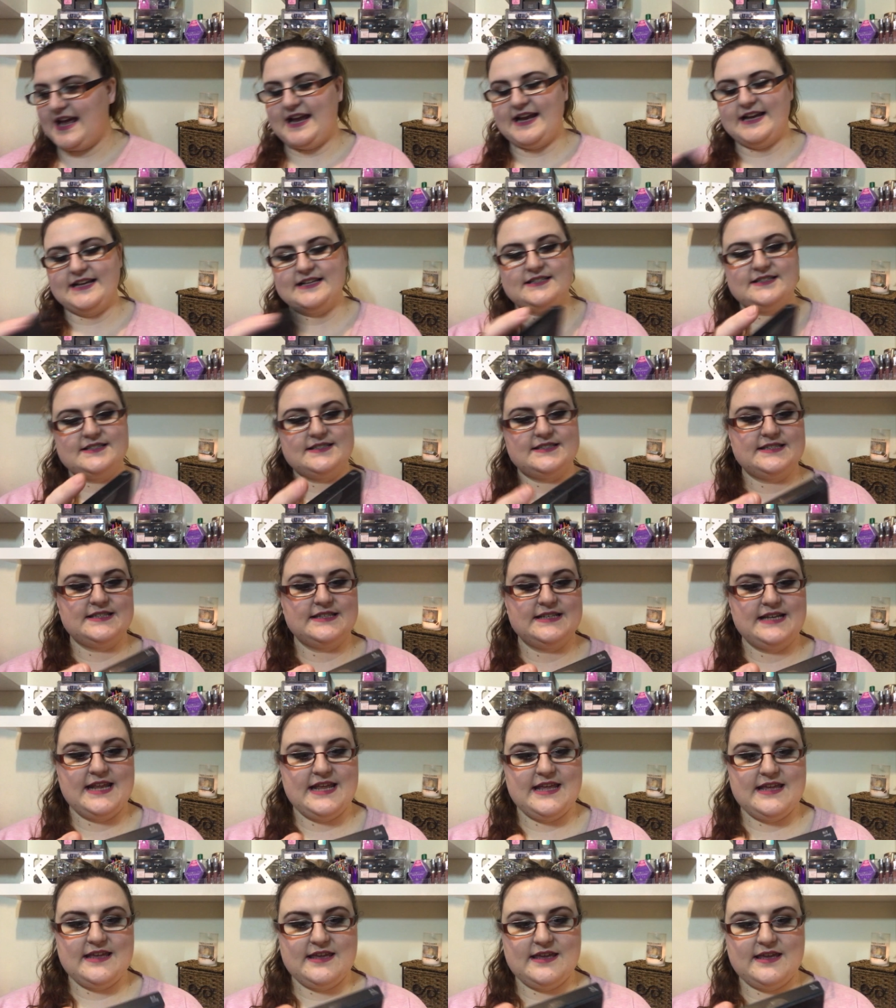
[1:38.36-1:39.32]
a
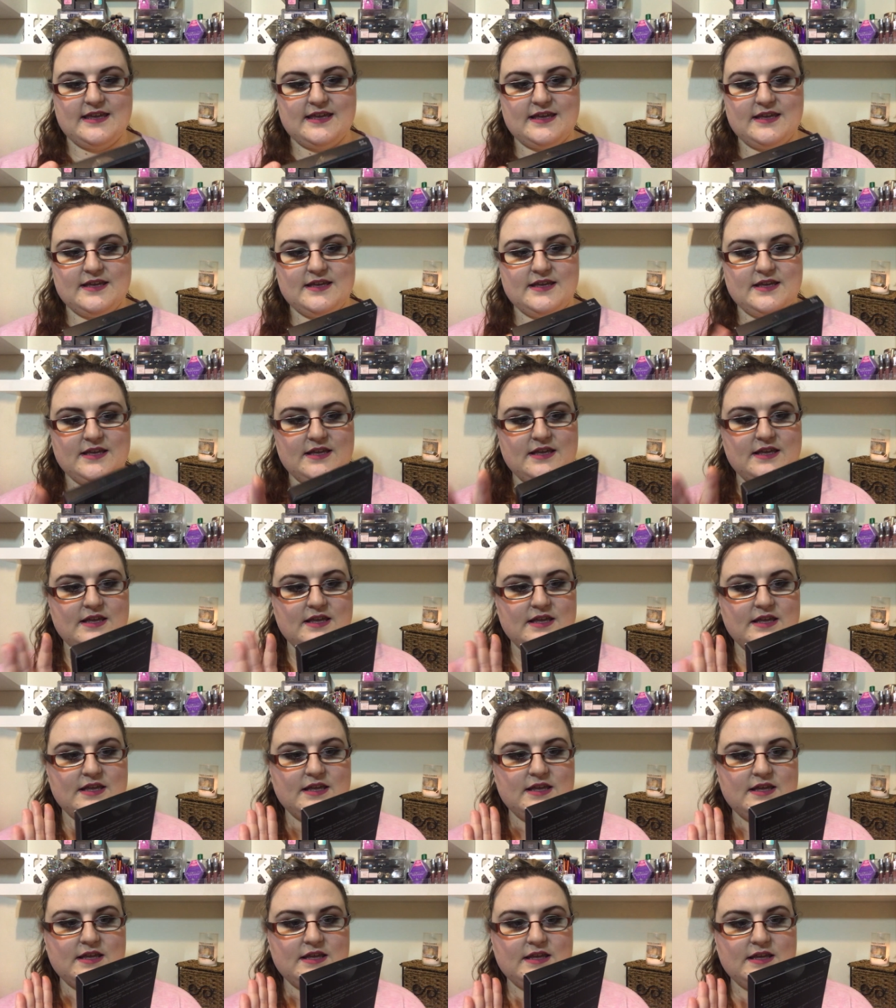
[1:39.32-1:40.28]
sleek
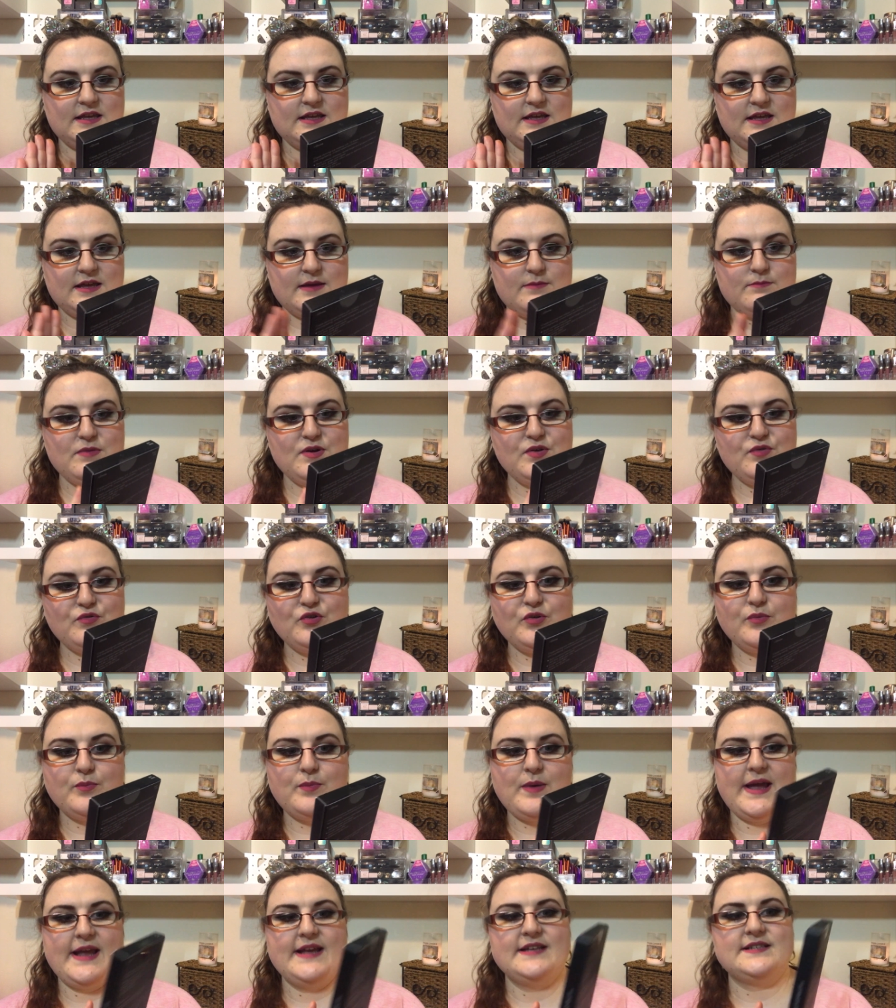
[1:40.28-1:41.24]

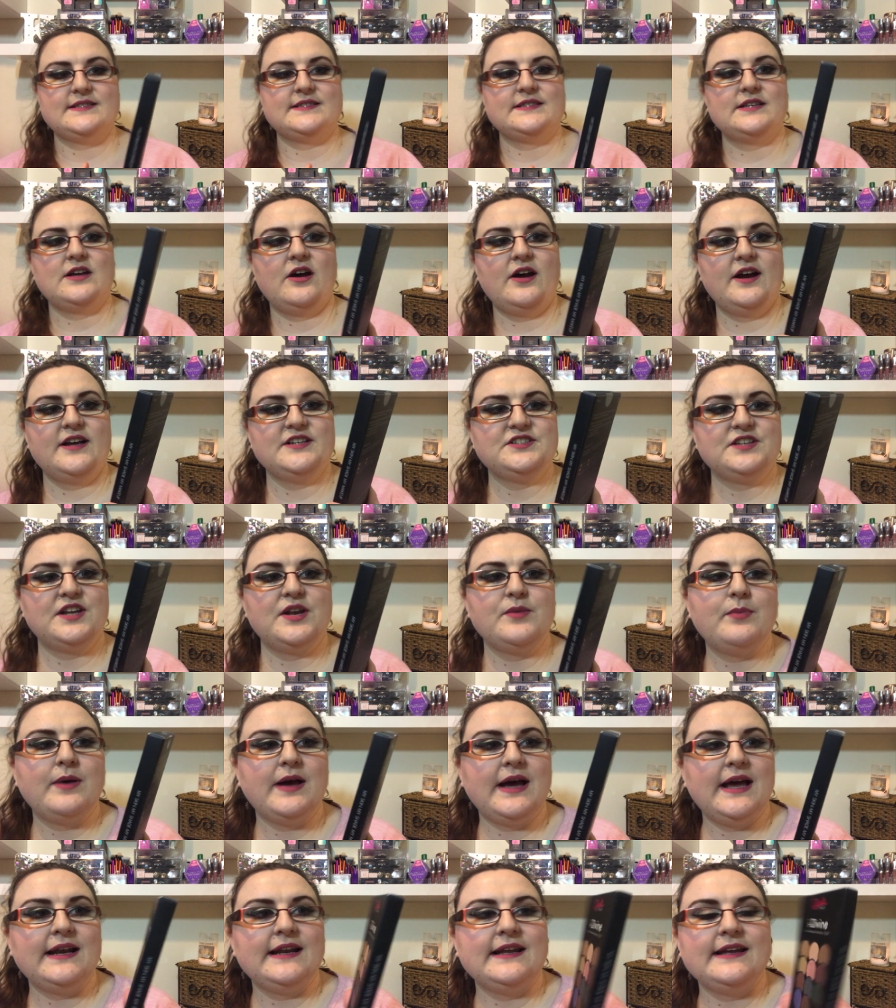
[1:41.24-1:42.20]
mineral based eyeshadow
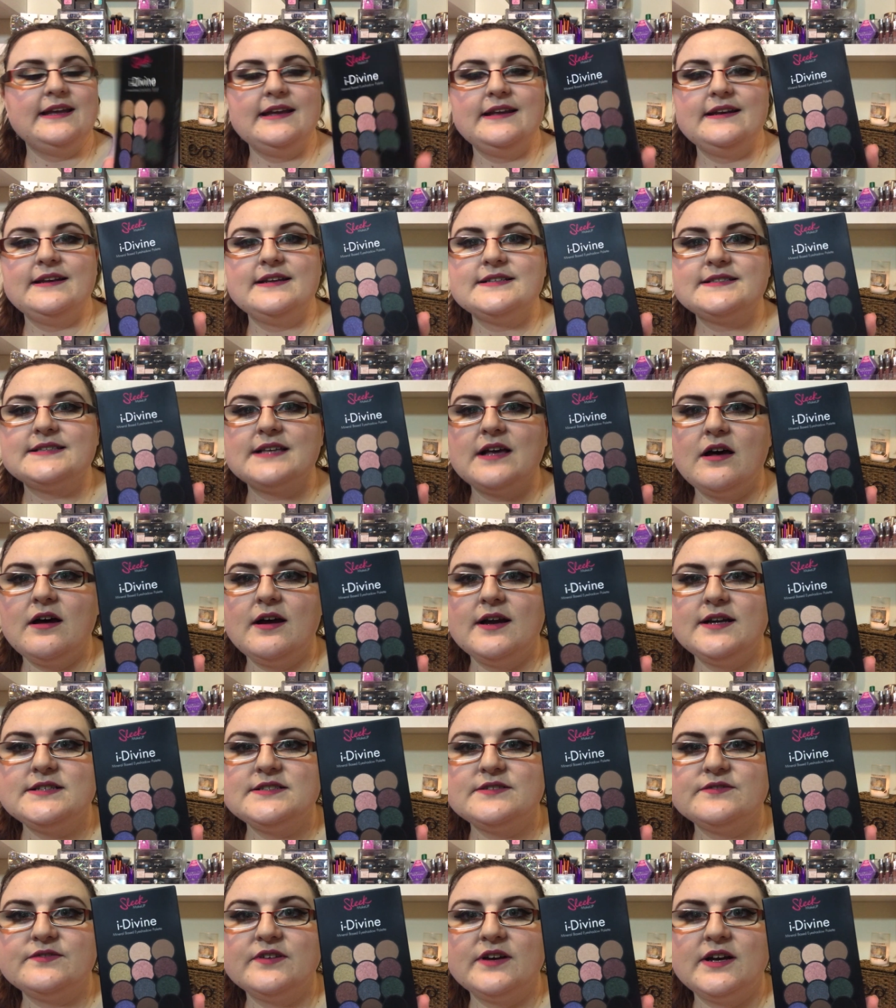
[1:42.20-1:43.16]
palette, and it's
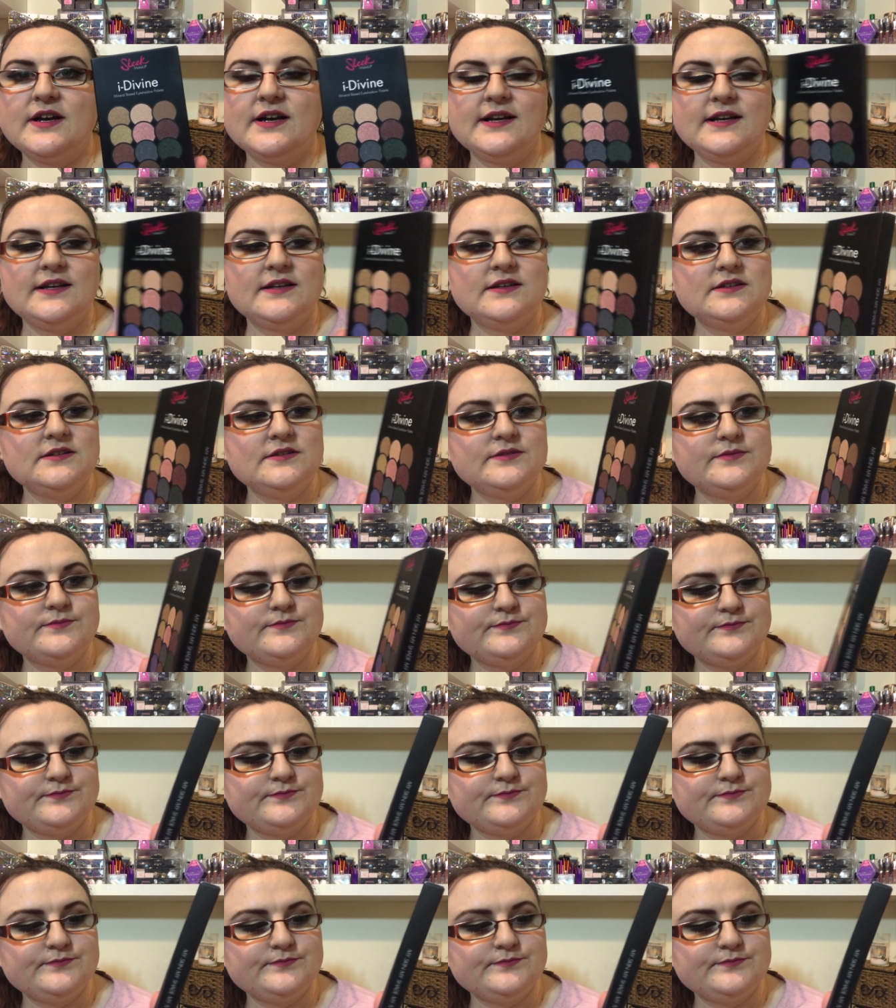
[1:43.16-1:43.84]
Eye Divine